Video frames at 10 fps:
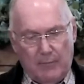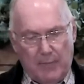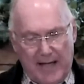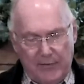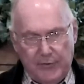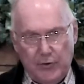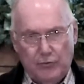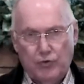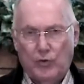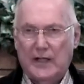
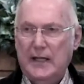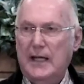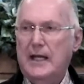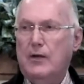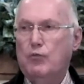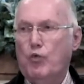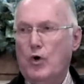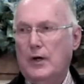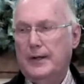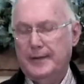Matthew 28
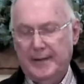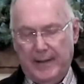1